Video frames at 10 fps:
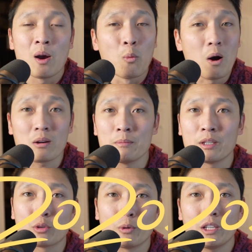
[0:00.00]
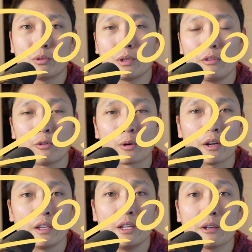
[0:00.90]
Welcome to 2024,
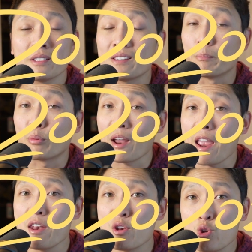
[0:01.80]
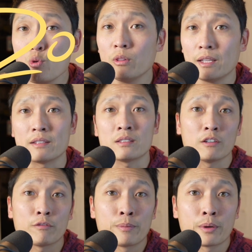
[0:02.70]
and here is a brand new list
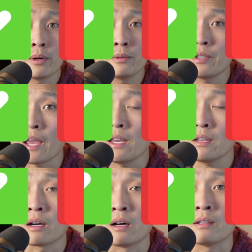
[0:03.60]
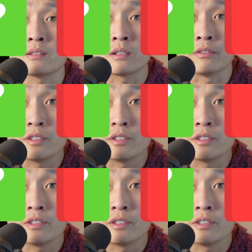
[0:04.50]
of pros and cons of